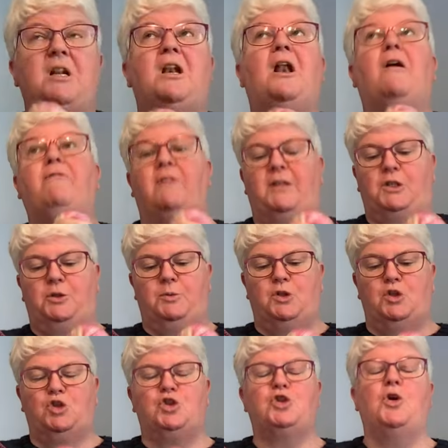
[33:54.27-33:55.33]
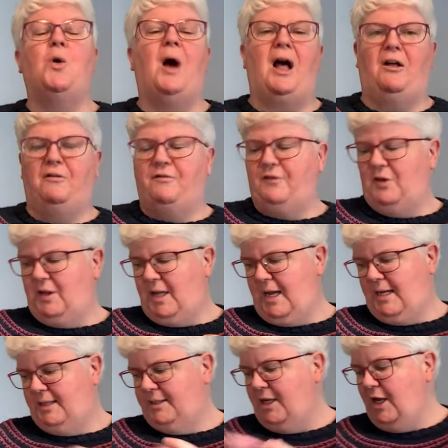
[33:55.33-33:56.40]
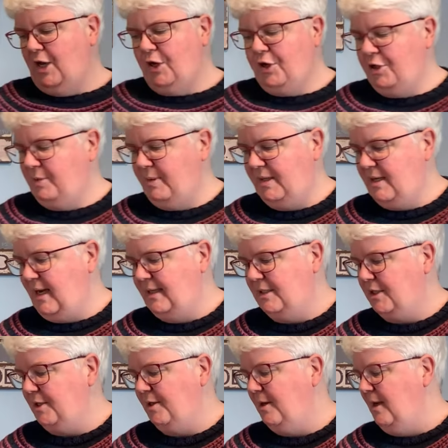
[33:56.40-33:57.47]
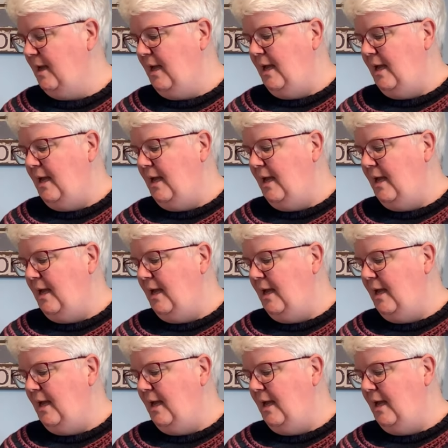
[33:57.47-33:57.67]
lovely, she was so helpful and couldn't have been nicer.